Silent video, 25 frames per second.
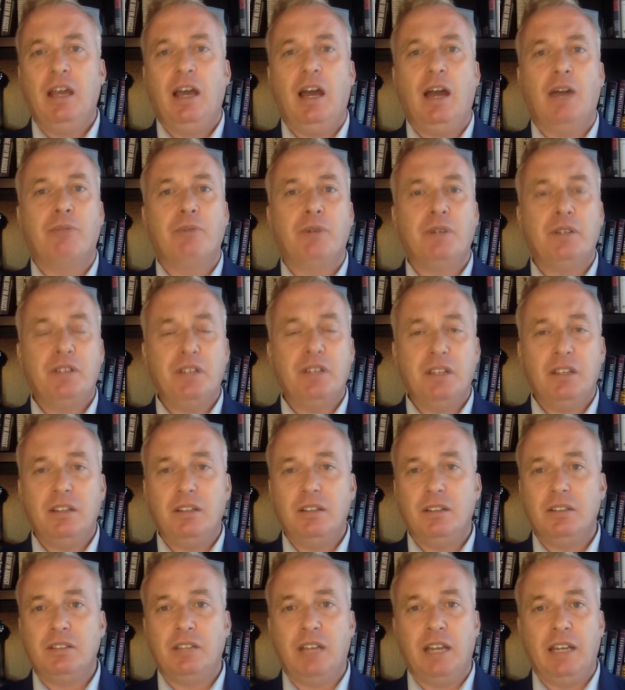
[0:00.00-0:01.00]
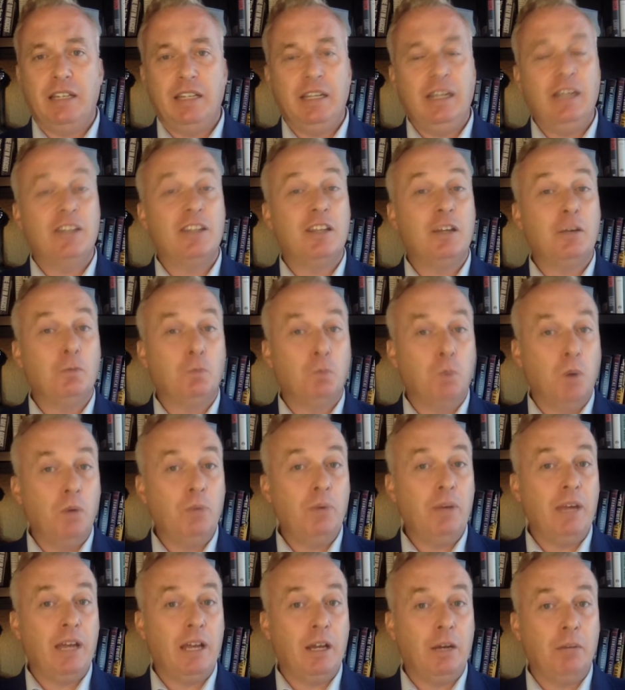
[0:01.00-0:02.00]
a ridiculous idea that
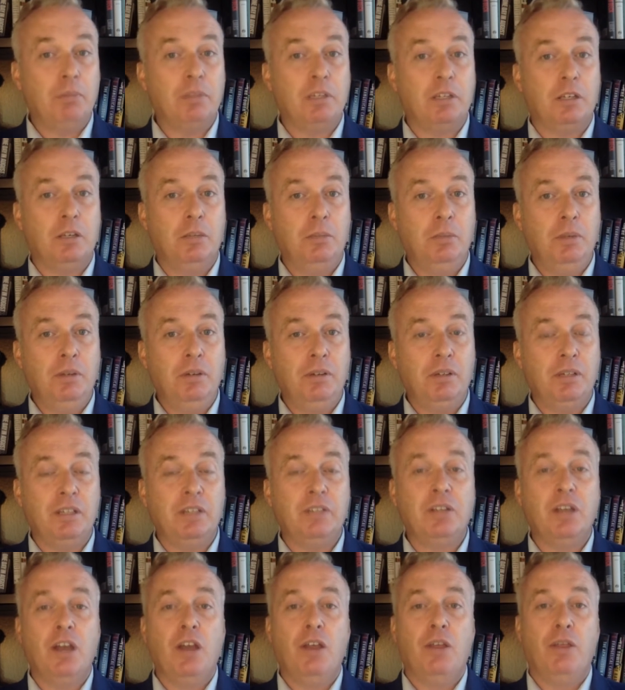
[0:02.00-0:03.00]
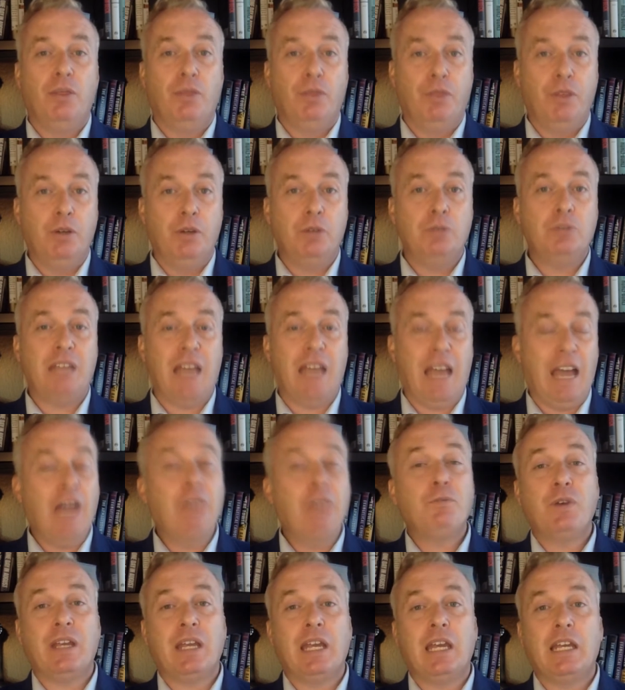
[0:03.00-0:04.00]
won't help the communities those
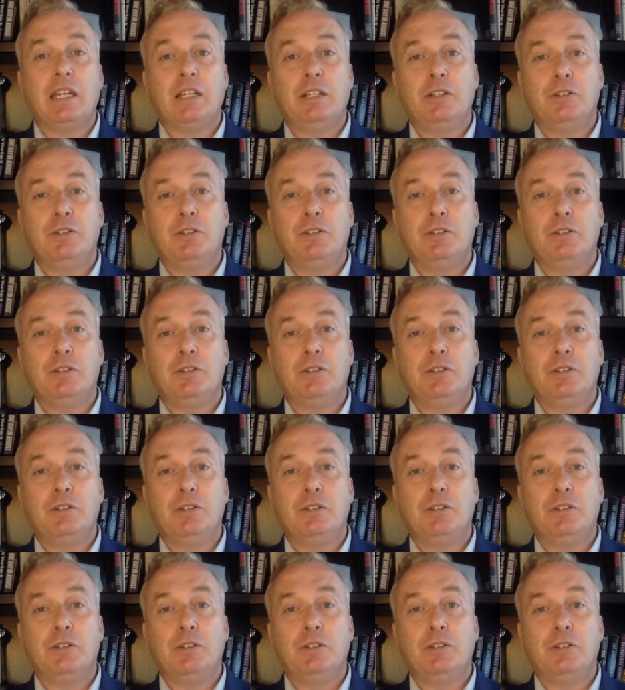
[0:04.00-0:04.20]
advocating